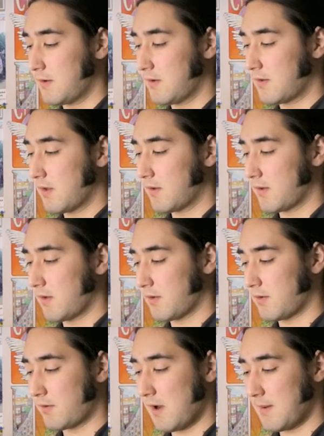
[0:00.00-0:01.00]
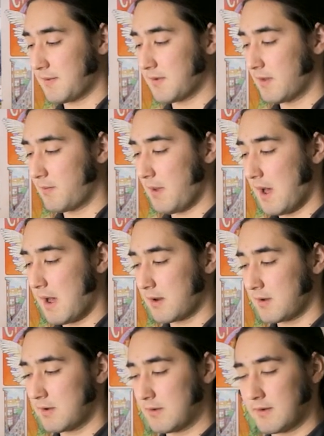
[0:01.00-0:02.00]
use those little straps in the
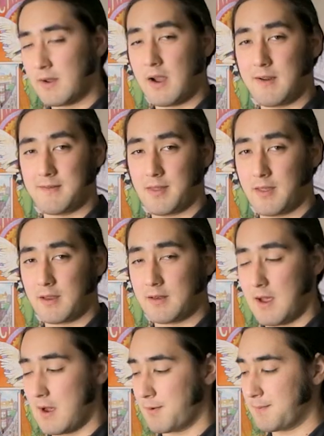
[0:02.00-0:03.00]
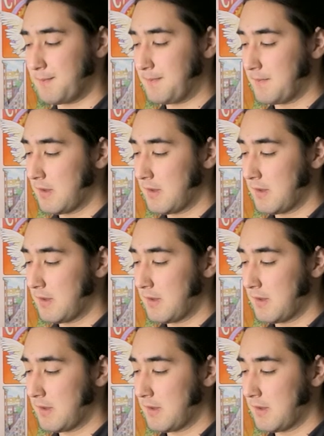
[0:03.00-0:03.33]
back to tie everything down.